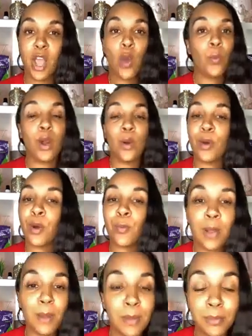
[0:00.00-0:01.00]
we don't want to
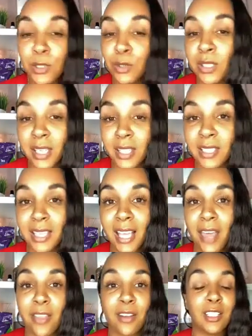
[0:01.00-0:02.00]
rub them two sticks
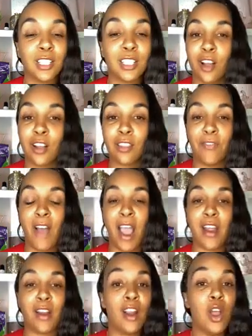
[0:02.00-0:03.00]
together to start the
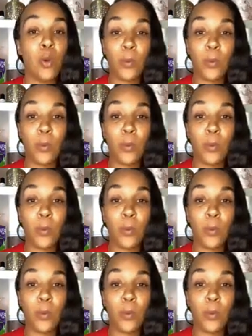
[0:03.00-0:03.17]
fire.